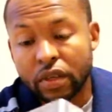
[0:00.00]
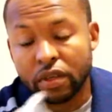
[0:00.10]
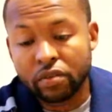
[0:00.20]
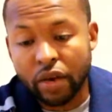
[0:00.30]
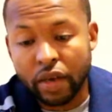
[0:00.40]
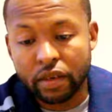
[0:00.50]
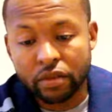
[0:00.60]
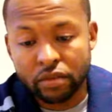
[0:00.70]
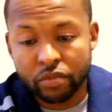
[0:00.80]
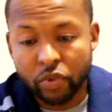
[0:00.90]
That's right.
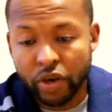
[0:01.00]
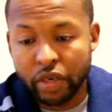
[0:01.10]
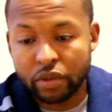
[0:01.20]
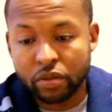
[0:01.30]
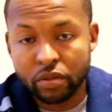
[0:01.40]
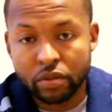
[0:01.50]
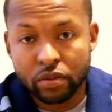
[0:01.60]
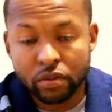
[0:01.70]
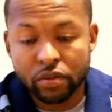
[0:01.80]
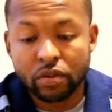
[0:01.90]
Brand new.
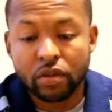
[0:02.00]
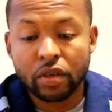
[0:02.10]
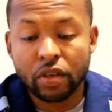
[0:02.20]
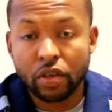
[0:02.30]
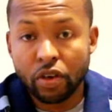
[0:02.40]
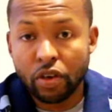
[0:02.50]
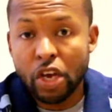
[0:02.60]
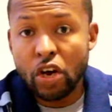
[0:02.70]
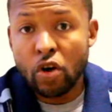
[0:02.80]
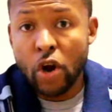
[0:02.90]

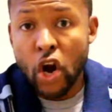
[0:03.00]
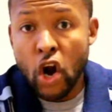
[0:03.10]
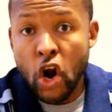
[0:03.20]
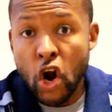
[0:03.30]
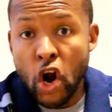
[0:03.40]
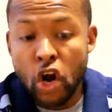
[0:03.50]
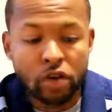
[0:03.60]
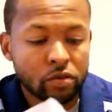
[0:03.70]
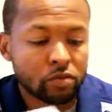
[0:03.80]
Newer.